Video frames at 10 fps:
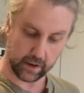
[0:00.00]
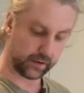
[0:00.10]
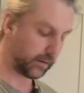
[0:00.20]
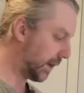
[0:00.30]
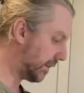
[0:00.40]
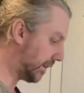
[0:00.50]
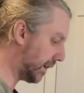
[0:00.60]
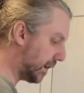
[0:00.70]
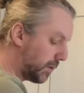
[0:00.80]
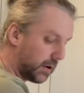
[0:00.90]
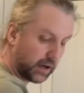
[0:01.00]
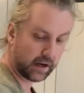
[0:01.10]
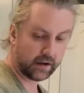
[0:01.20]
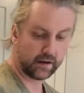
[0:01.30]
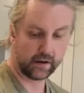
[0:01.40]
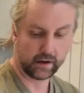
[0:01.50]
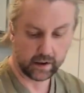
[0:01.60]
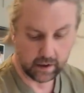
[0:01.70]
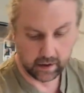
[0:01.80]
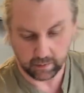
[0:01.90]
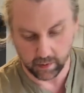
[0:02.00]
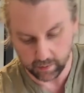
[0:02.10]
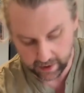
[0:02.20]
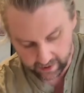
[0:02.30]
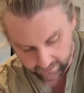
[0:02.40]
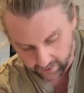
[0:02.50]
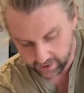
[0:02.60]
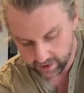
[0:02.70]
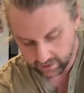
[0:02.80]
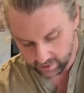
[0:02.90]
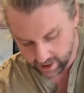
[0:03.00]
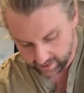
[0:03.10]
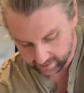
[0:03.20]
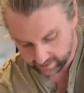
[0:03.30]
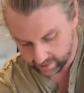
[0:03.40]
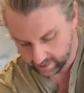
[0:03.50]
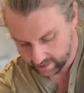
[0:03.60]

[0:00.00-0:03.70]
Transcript: That's why they tell you to put your mobile phone in rice